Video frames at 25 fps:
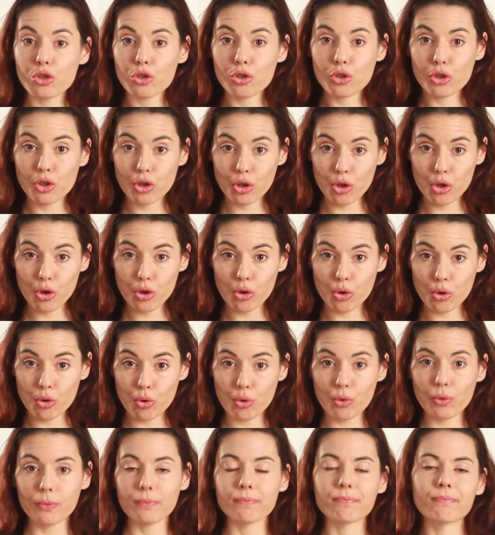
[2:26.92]

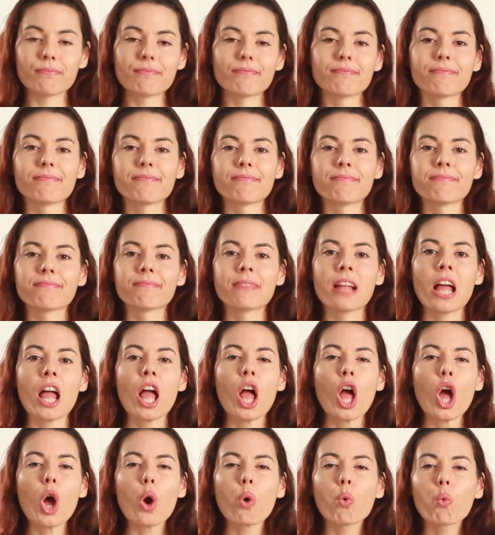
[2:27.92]
2.
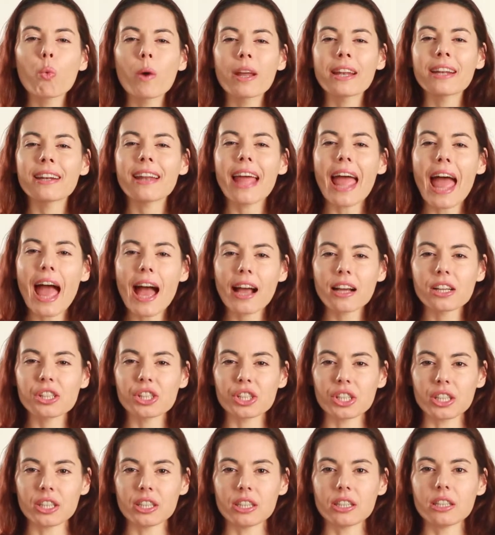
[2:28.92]
When an
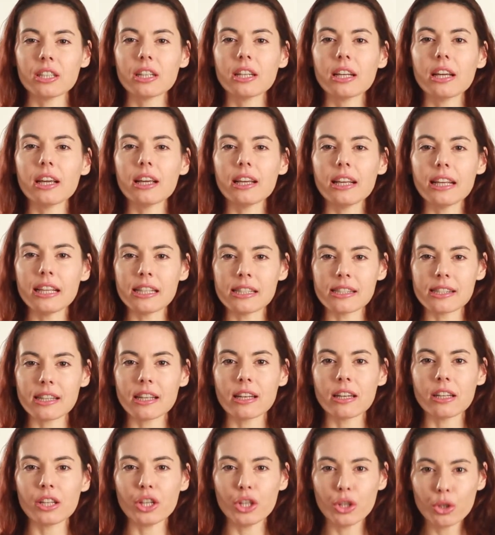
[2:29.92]
action is
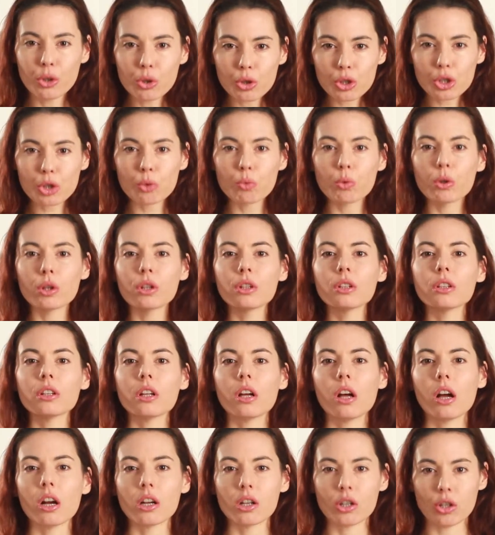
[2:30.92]
an usual
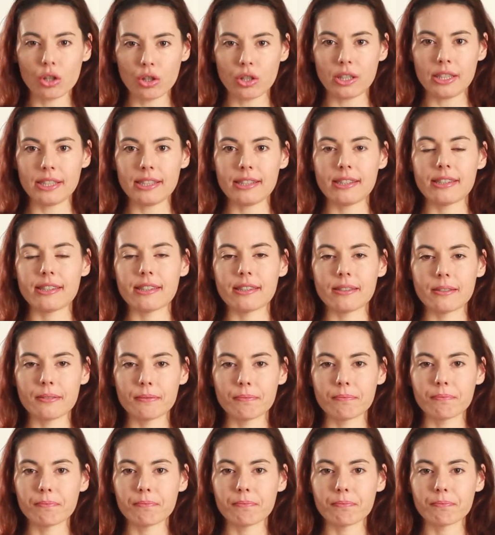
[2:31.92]
occurrence.
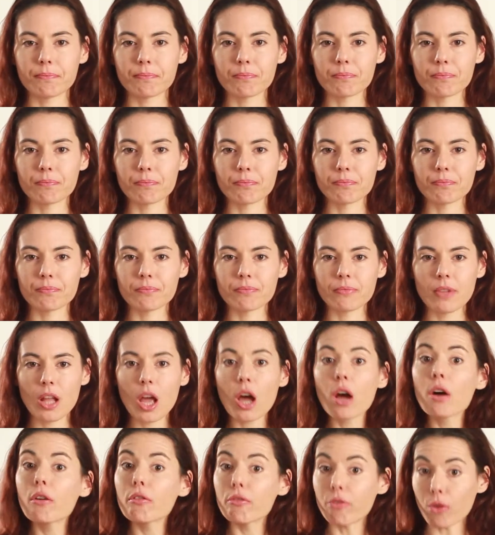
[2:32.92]

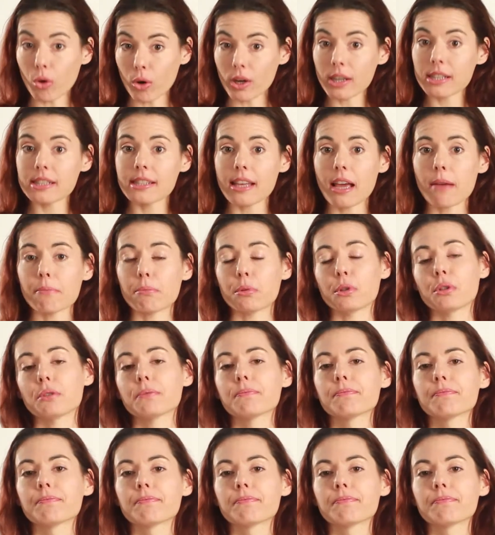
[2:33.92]
For example,